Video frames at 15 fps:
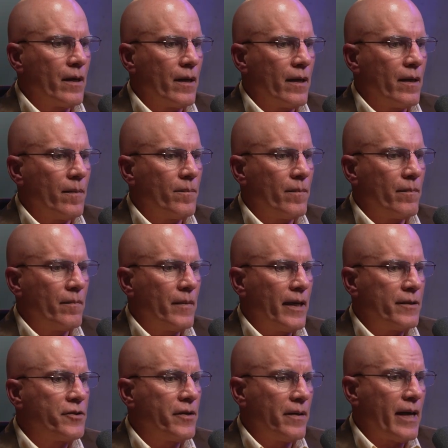And
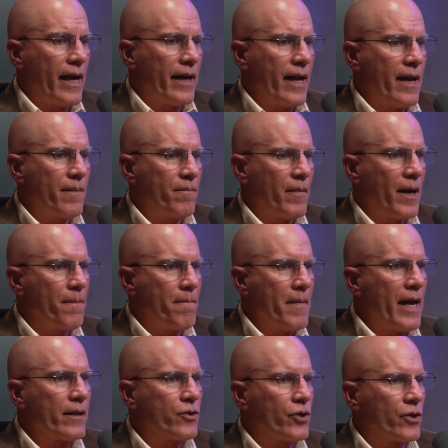to that end, my
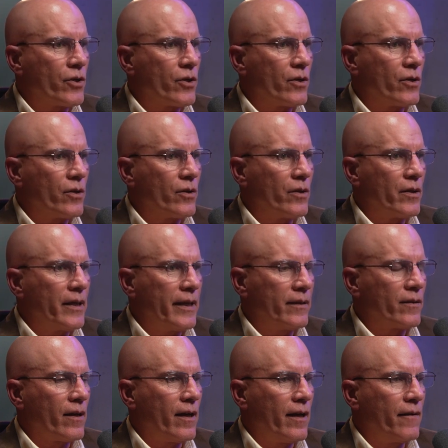mentor in
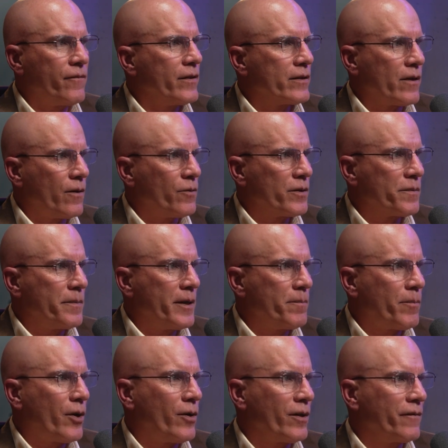life has always been
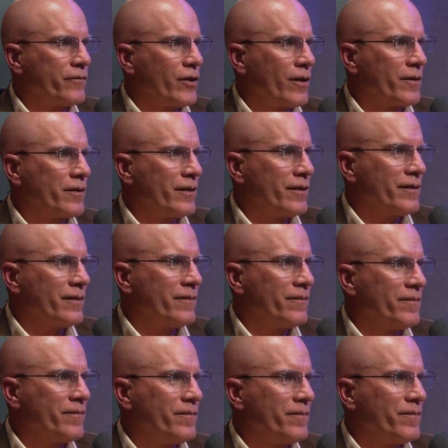Paul of Tarsus,
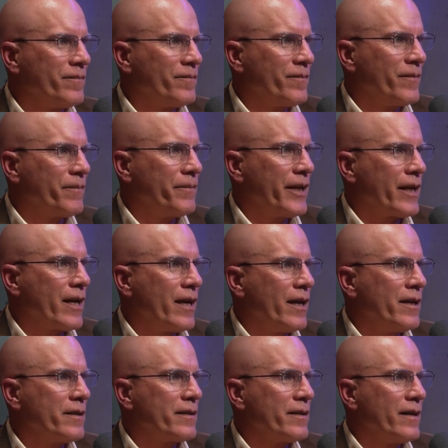
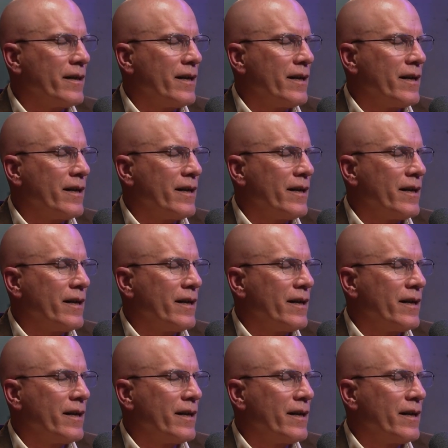because